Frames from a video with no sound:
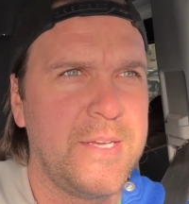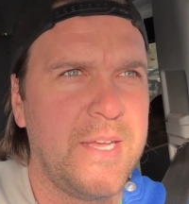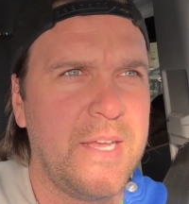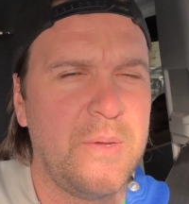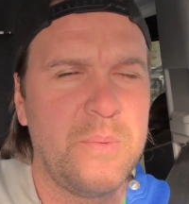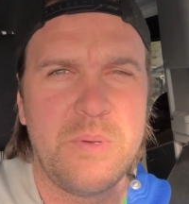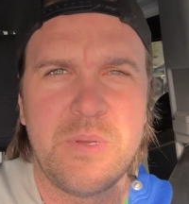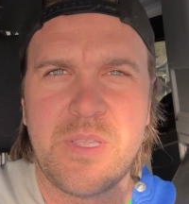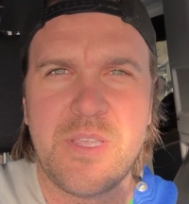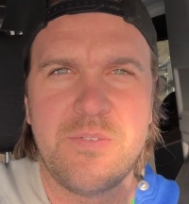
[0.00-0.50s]

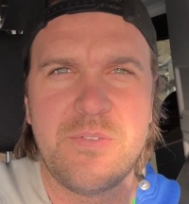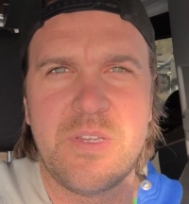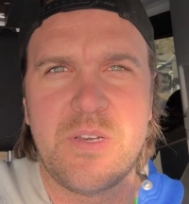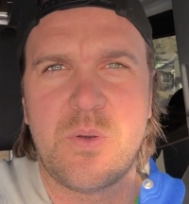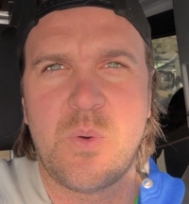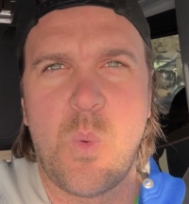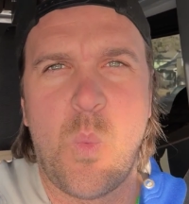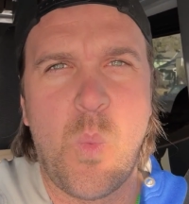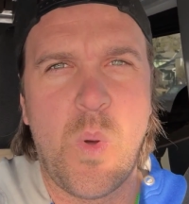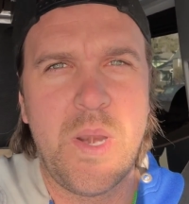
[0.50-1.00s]
we'll give it
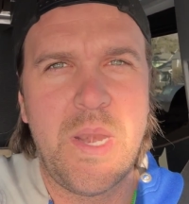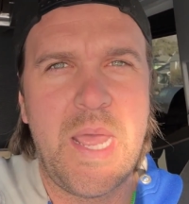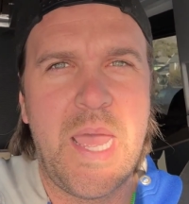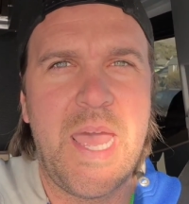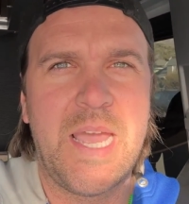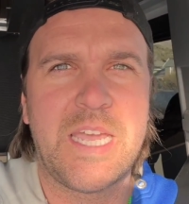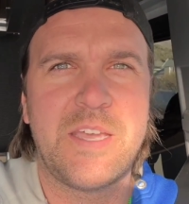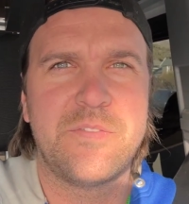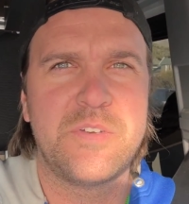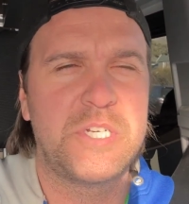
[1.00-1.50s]
one
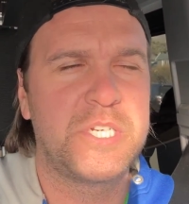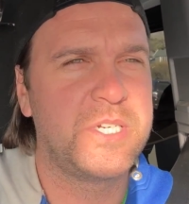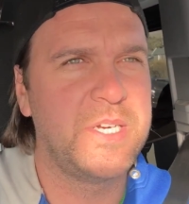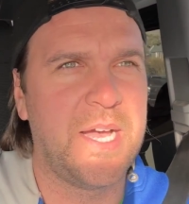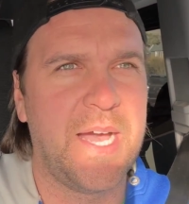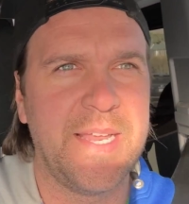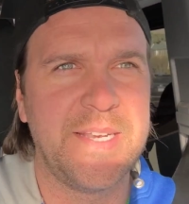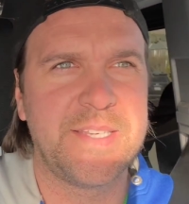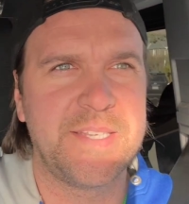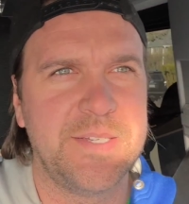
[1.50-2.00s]
heck of a
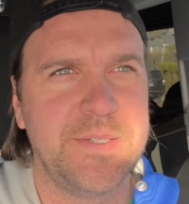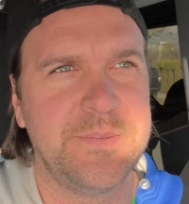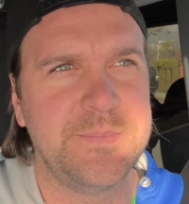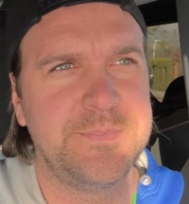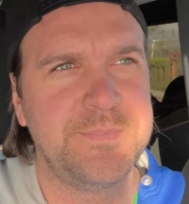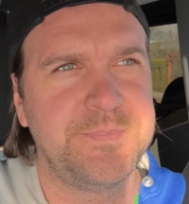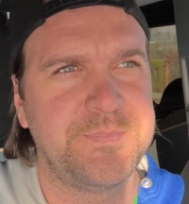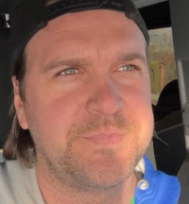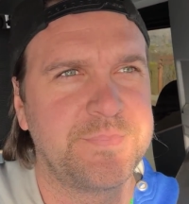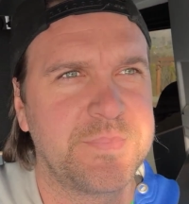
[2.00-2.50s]
shot,
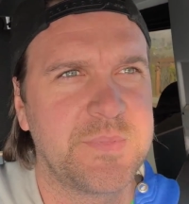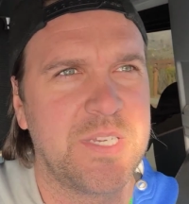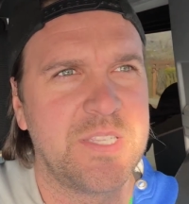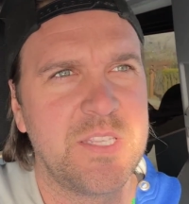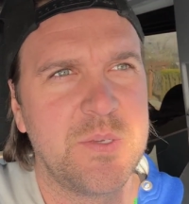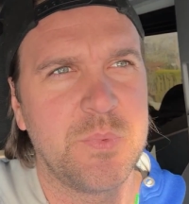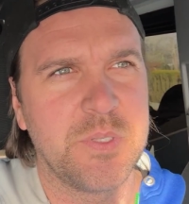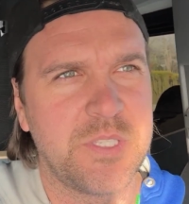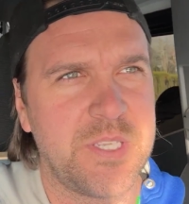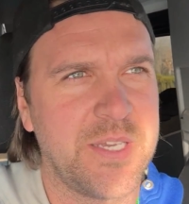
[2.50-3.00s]
and then
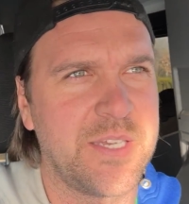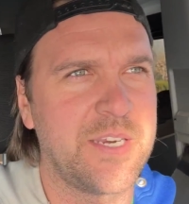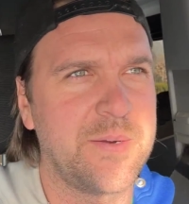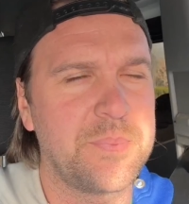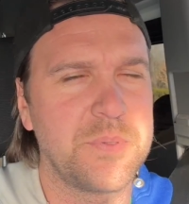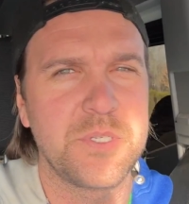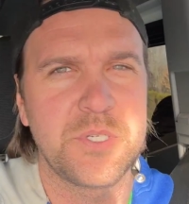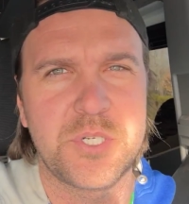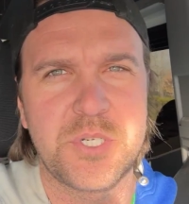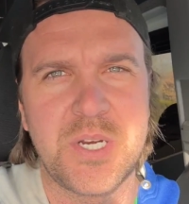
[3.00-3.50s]
we'll take it up to
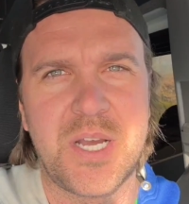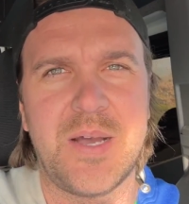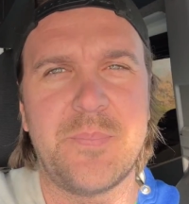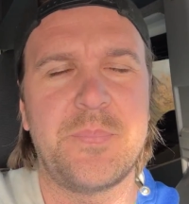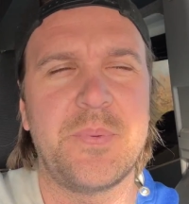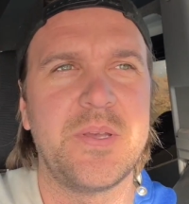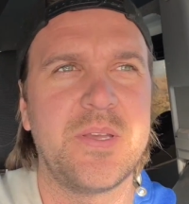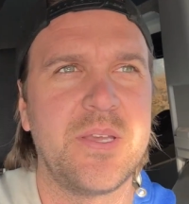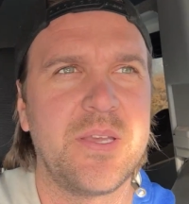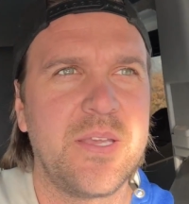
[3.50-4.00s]
the shop
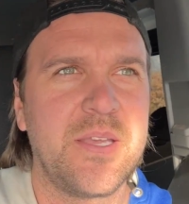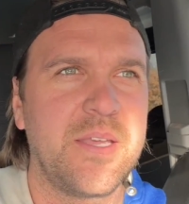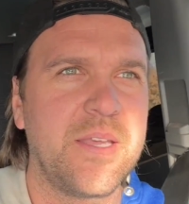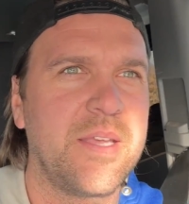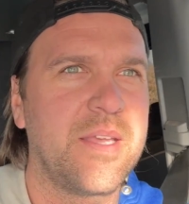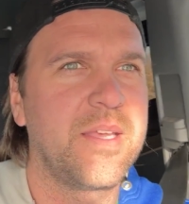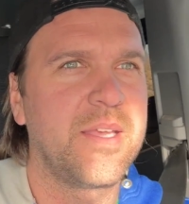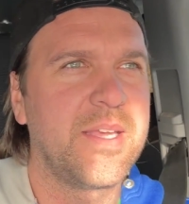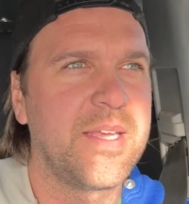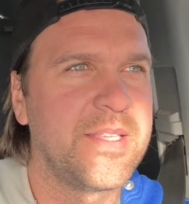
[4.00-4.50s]

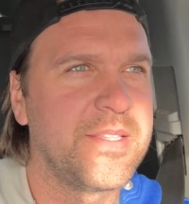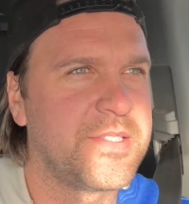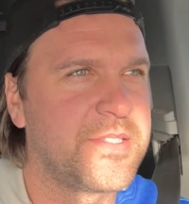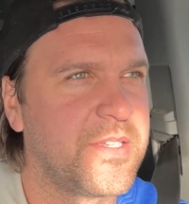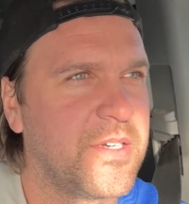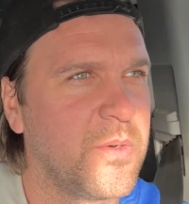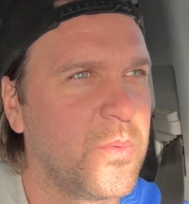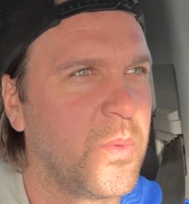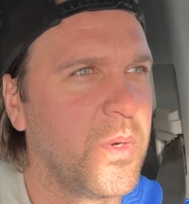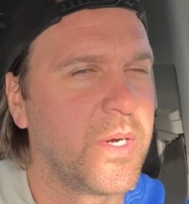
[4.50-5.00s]
and
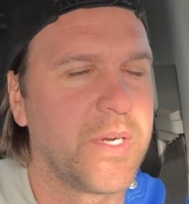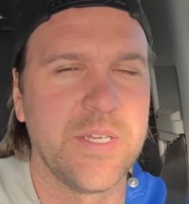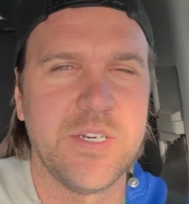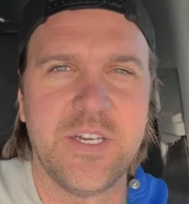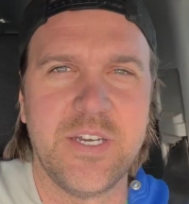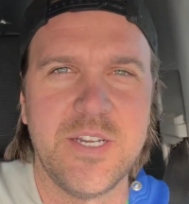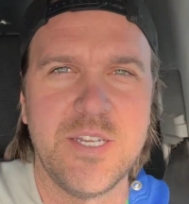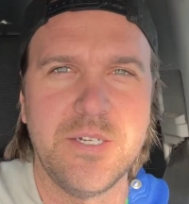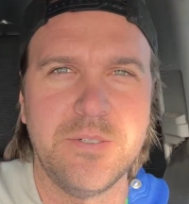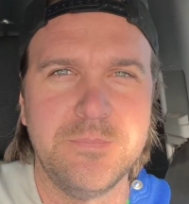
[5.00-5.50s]
start working
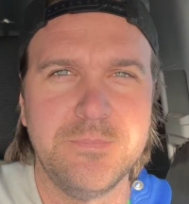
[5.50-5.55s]
on it.